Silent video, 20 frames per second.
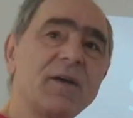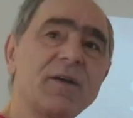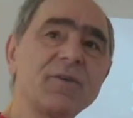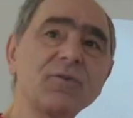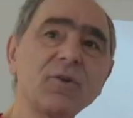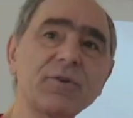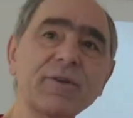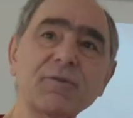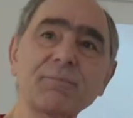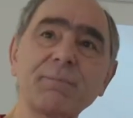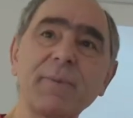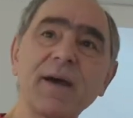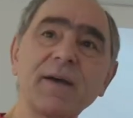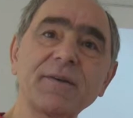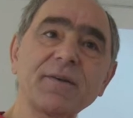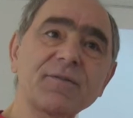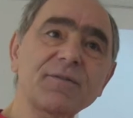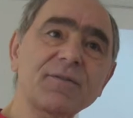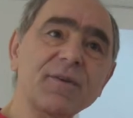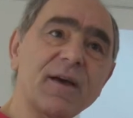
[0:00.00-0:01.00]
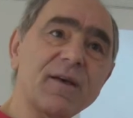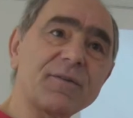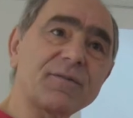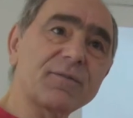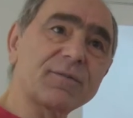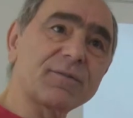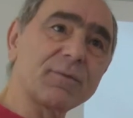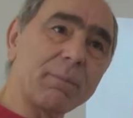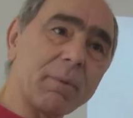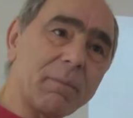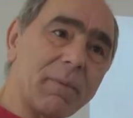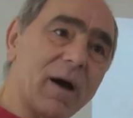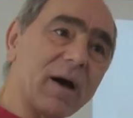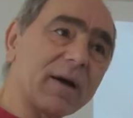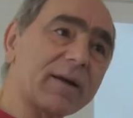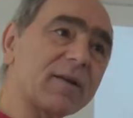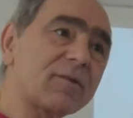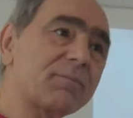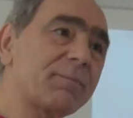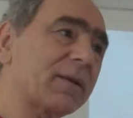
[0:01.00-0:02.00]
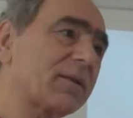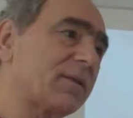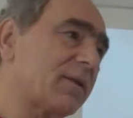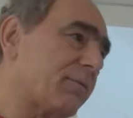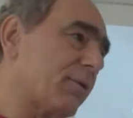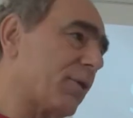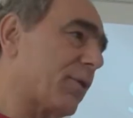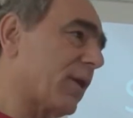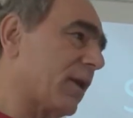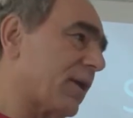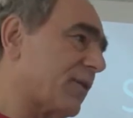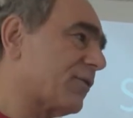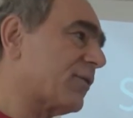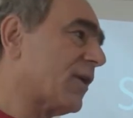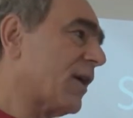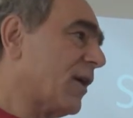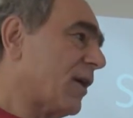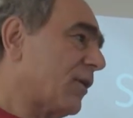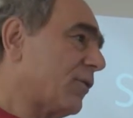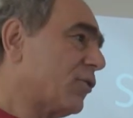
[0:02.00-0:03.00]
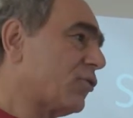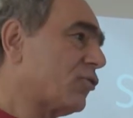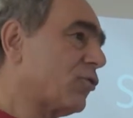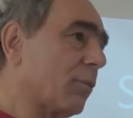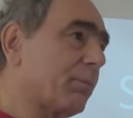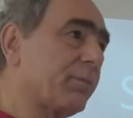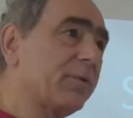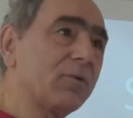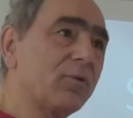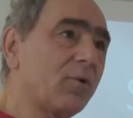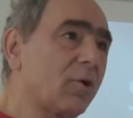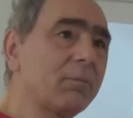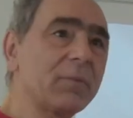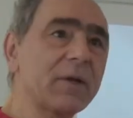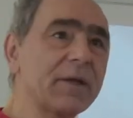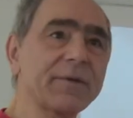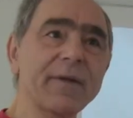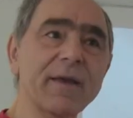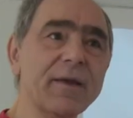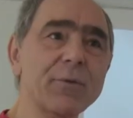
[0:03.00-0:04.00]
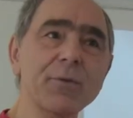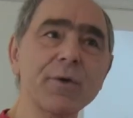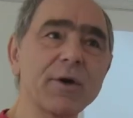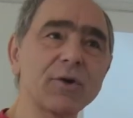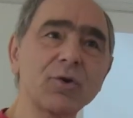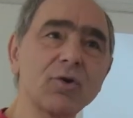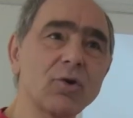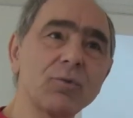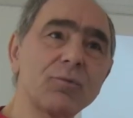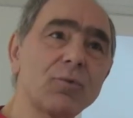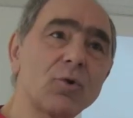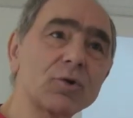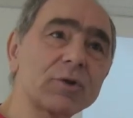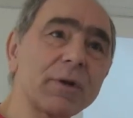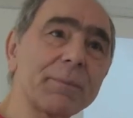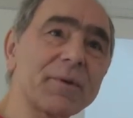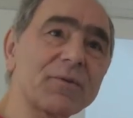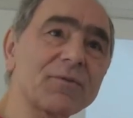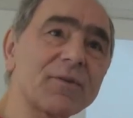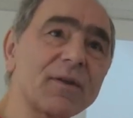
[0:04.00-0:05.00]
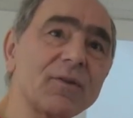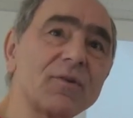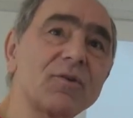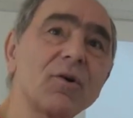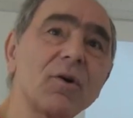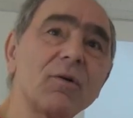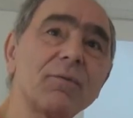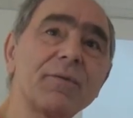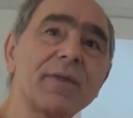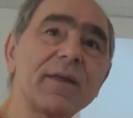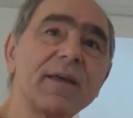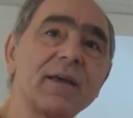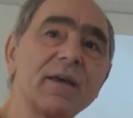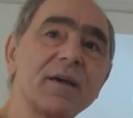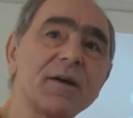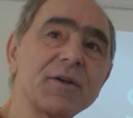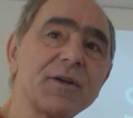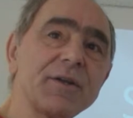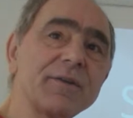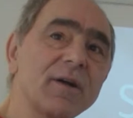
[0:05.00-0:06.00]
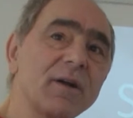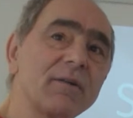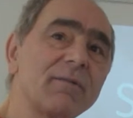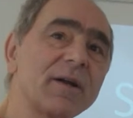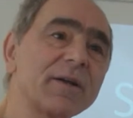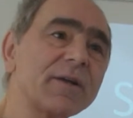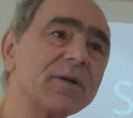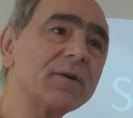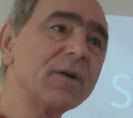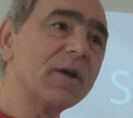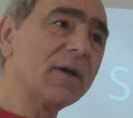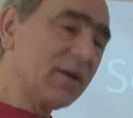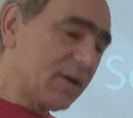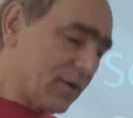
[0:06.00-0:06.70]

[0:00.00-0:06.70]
it's not as bad as, as supermarkets, but nevertheless, the shop will normally take thirty or forty percent of the retail value.